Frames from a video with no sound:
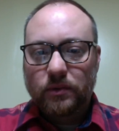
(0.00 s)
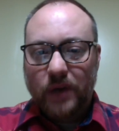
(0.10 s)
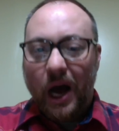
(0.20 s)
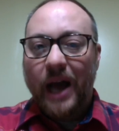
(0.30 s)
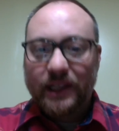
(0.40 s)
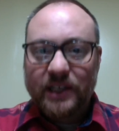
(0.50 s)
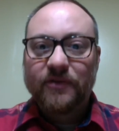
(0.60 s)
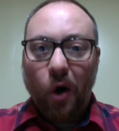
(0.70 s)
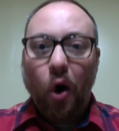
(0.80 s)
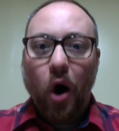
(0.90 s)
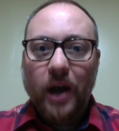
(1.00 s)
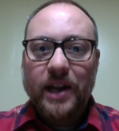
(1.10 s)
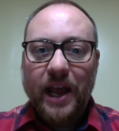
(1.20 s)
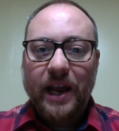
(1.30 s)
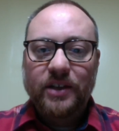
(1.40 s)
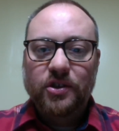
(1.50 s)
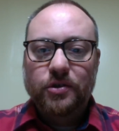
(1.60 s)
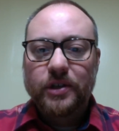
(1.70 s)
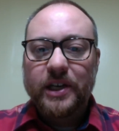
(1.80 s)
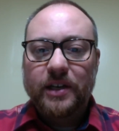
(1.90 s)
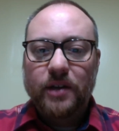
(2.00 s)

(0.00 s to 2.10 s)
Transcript: I live on a street,